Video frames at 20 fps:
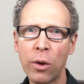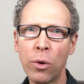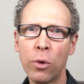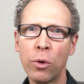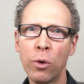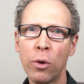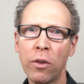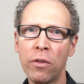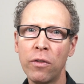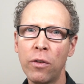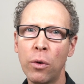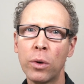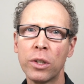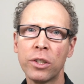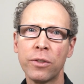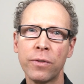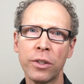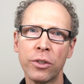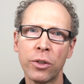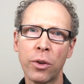owner of
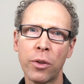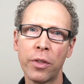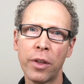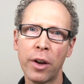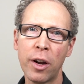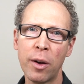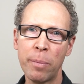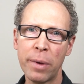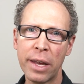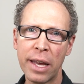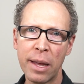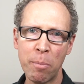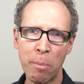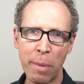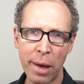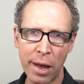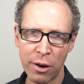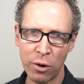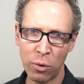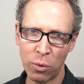Focus Physical Therapy in
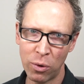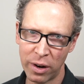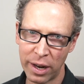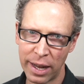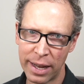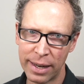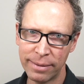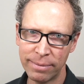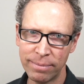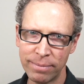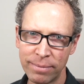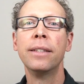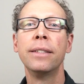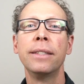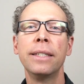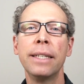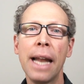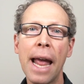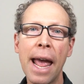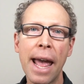Bend, Oregon.
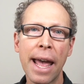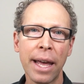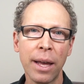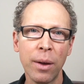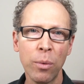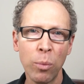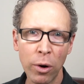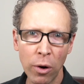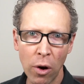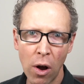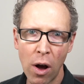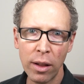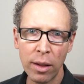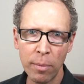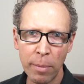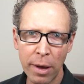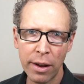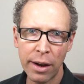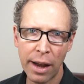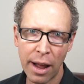Today, we're all
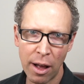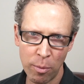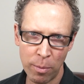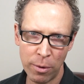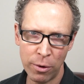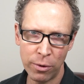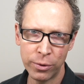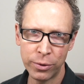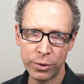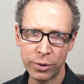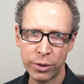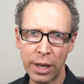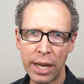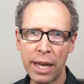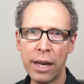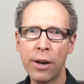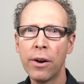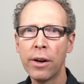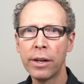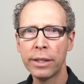about elbows.
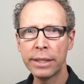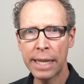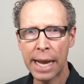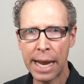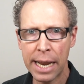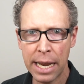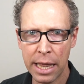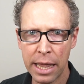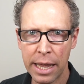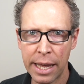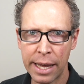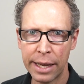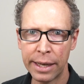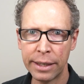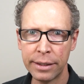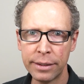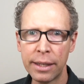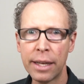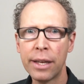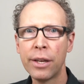Here are 10
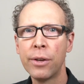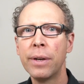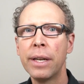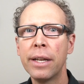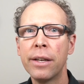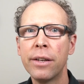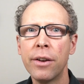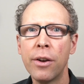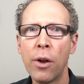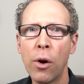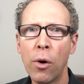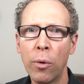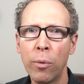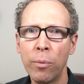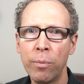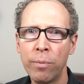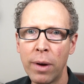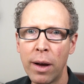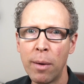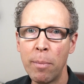things that you need to know
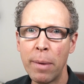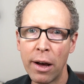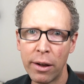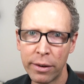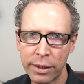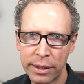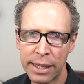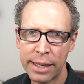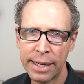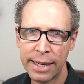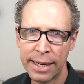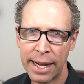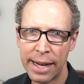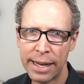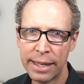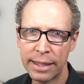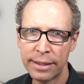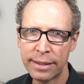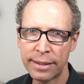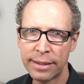about
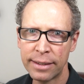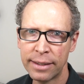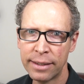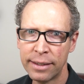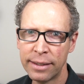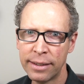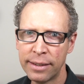tendinitis.